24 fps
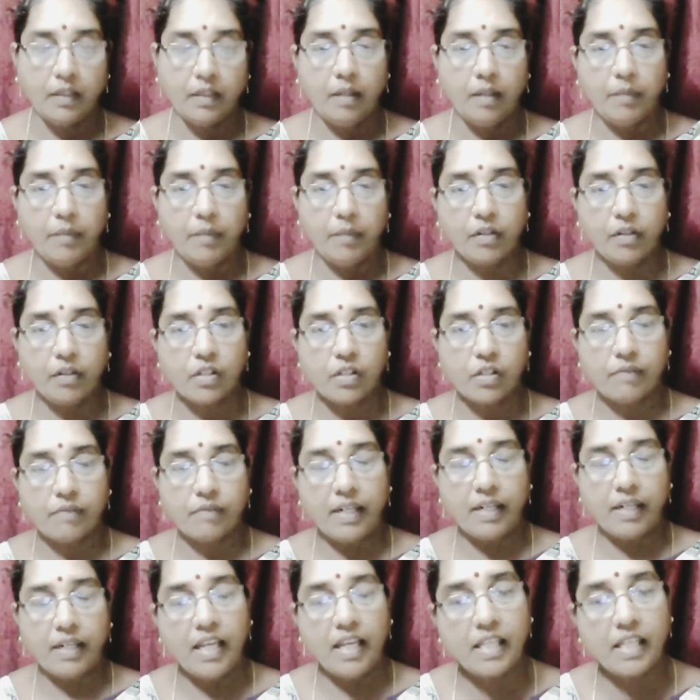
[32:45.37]
Because
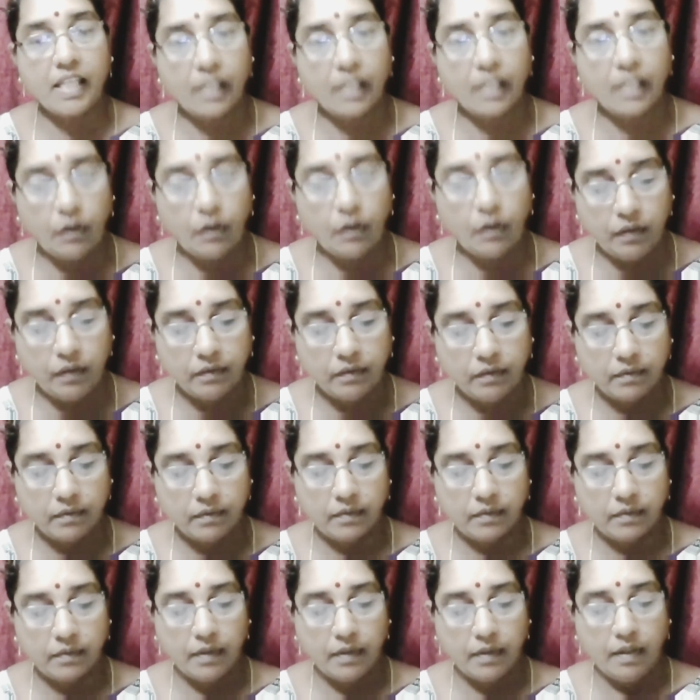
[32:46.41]
when he is alone,
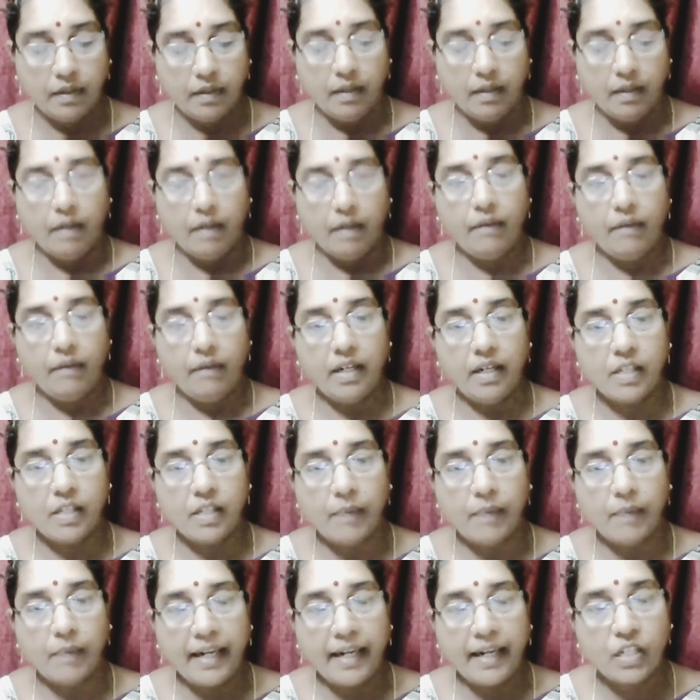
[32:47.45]
when
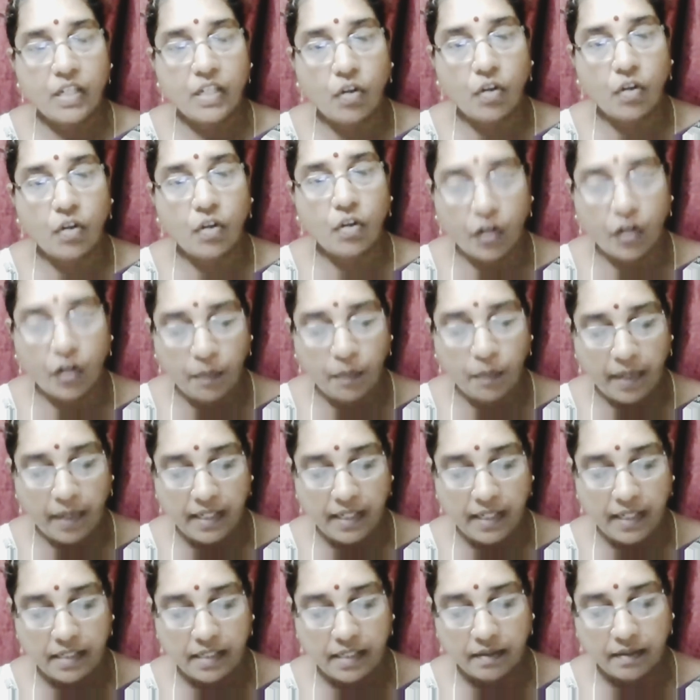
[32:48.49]
his mind is not
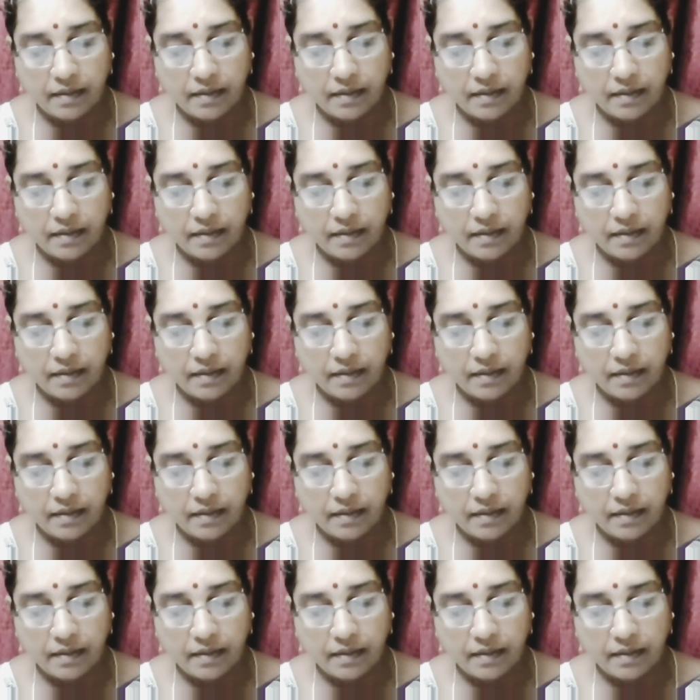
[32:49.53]
occupied